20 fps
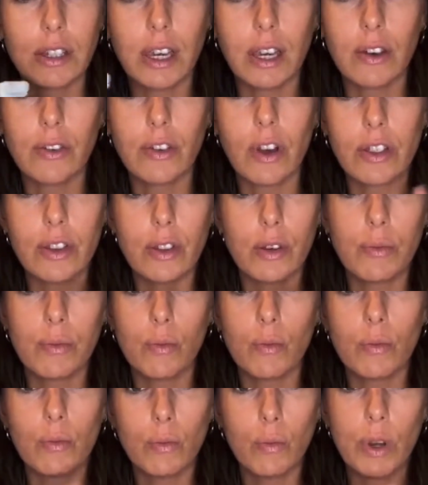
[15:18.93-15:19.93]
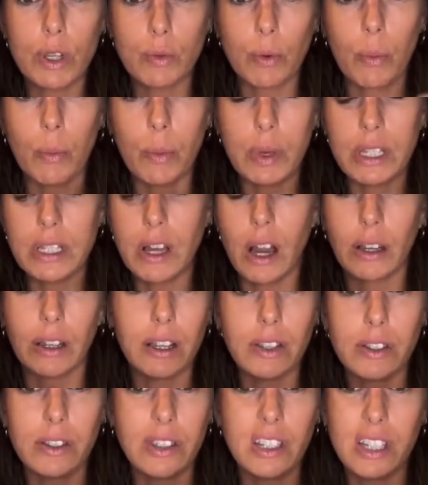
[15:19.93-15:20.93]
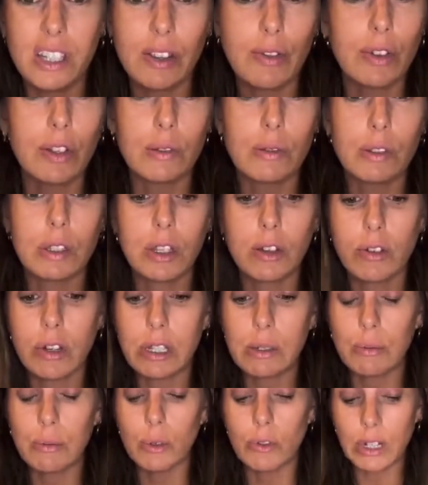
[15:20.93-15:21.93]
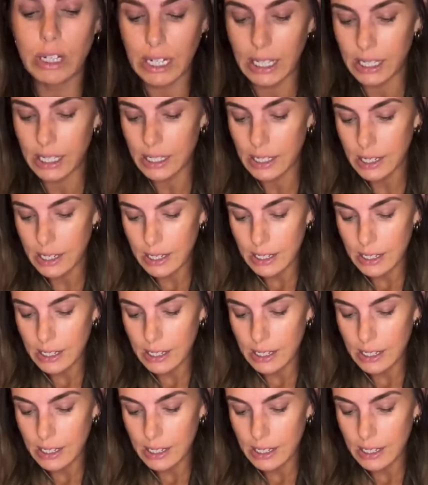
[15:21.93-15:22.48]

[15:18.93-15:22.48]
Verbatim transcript: think, of like the which one we'd done, and the difference was incredible, really.